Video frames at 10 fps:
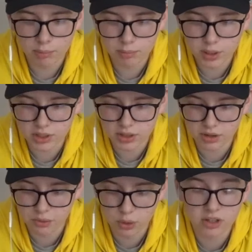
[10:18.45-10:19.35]
Because
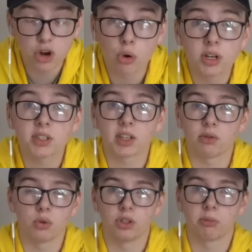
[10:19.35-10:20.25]
if you had tokens, like
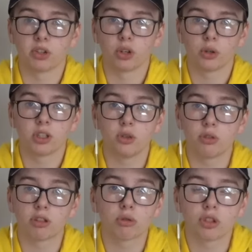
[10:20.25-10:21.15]
really small tokens, you
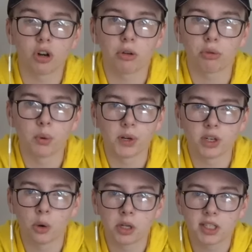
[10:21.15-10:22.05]
just start throwing
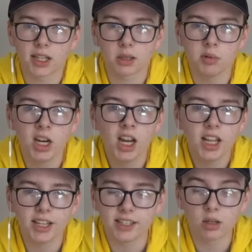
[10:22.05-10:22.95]
tokens at them.
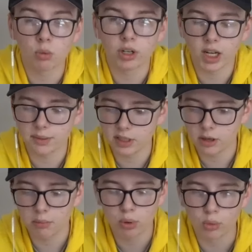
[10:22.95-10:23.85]
They take 1 damage,
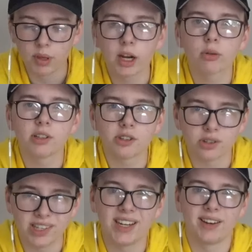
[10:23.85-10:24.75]
boom, that creature's
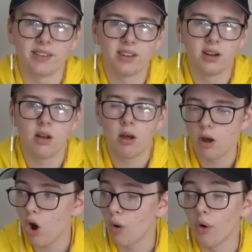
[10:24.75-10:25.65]
dead.
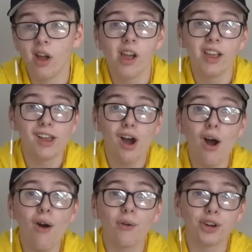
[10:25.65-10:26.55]
Oh,
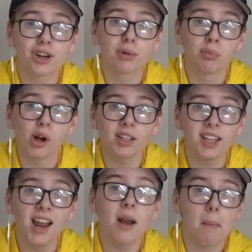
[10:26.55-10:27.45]
you're gonna block
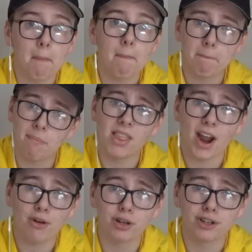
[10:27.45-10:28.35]
that?
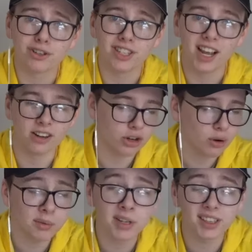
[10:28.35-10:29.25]
That creature's dead. You know
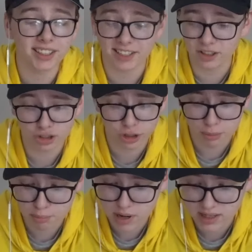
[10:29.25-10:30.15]
what I mean? Like, it's just an
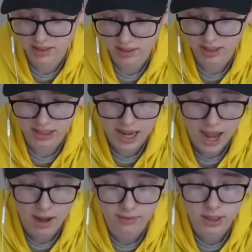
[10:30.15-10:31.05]
amazing thing to
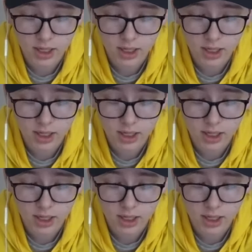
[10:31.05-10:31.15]
have.